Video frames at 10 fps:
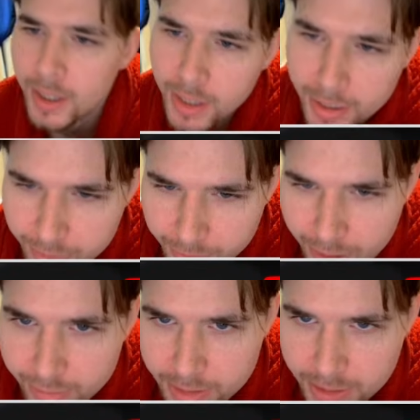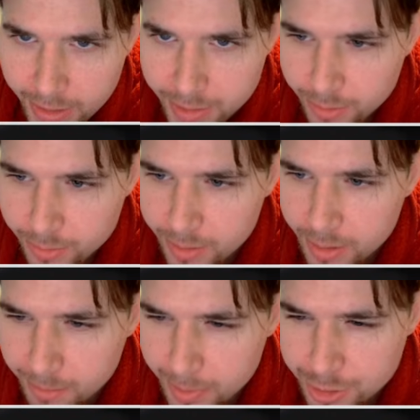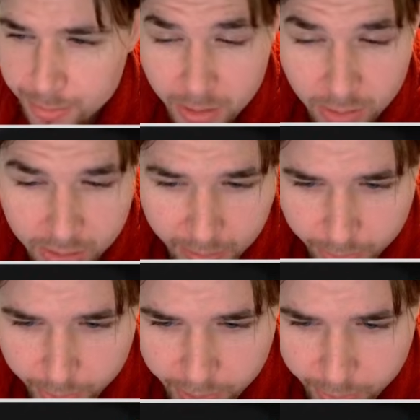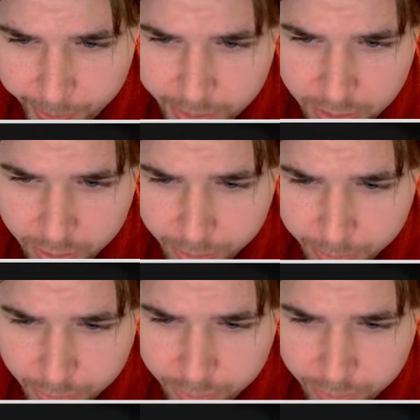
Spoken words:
And for that reason, I don't think bishop here tempoing the queen's a good move,